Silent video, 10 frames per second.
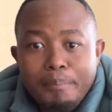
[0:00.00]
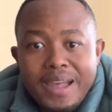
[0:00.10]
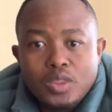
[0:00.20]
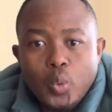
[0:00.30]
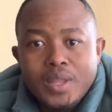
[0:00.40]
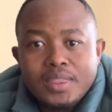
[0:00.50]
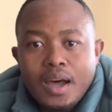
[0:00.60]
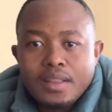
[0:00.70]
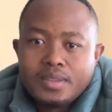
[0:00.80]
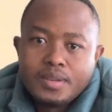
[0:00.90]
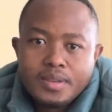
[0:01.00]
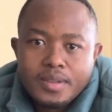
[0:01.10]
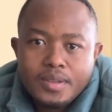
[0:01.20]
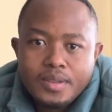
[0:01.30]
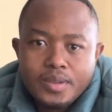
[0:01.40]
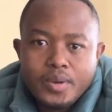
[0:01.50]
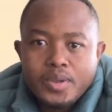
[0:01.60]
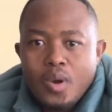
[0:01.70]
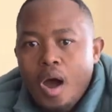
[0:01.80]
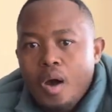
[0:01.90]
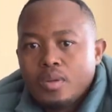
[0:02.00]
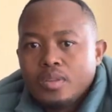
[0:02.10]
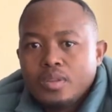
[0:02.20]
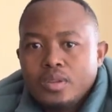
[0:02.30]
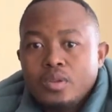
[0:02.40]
by doing that, you're out.